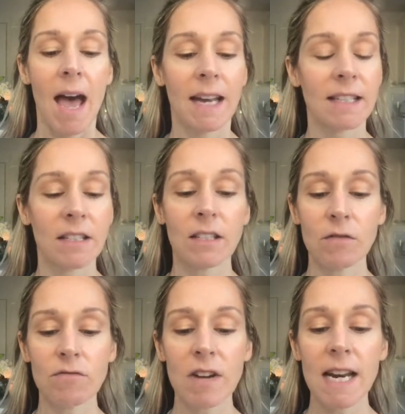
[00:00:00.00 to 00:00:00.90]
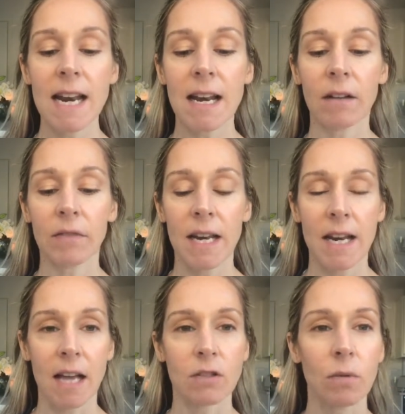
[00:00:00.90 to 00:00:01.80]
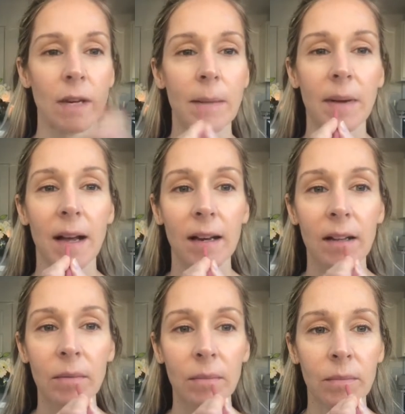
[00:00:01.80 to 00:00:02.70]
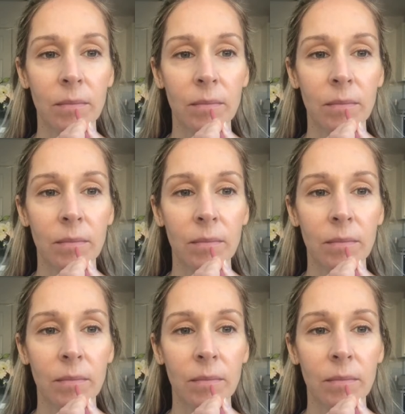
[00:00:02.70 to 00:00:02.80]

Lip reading: and it's just a really lovely natural lip colour.